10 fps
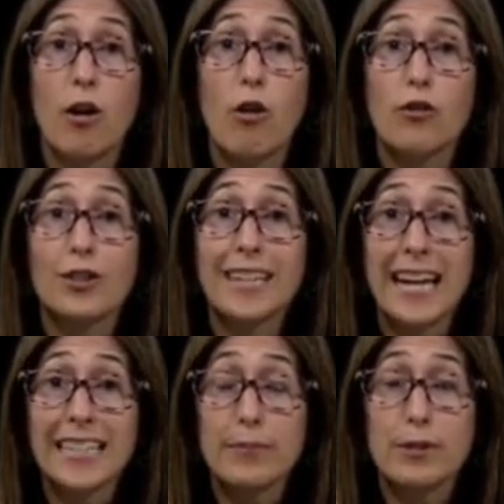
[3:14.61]
Over
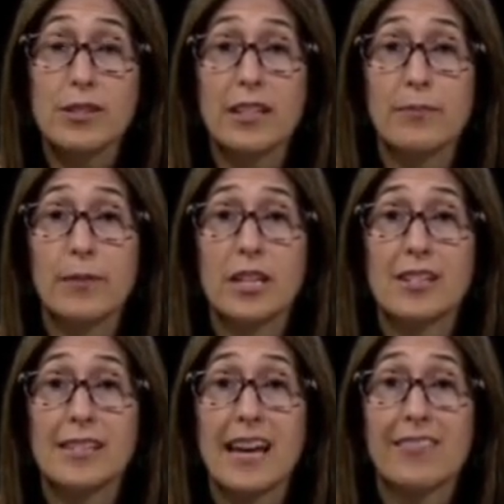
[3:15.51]
90% of
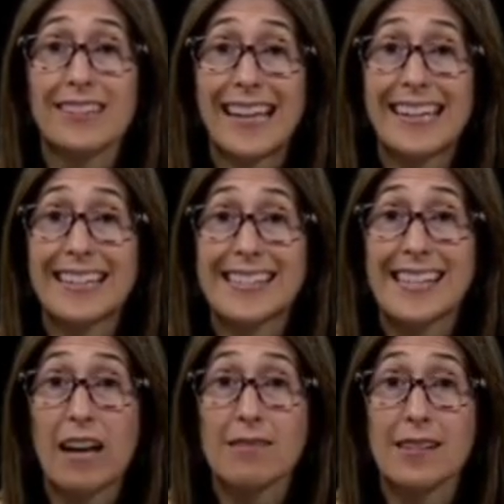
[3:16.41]
patients have light and
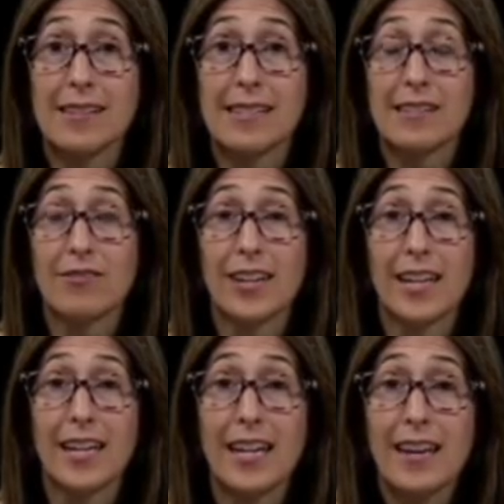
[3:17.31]
sound
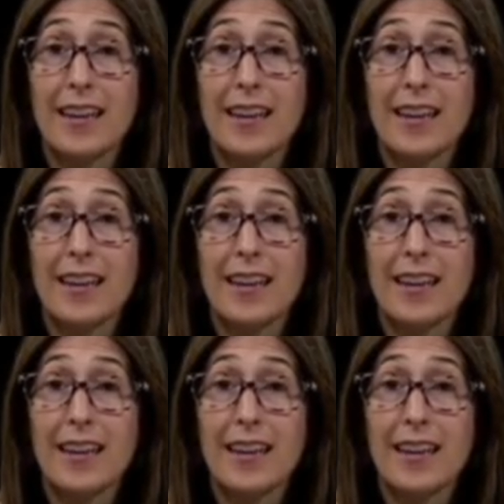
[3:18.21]
sensitivity.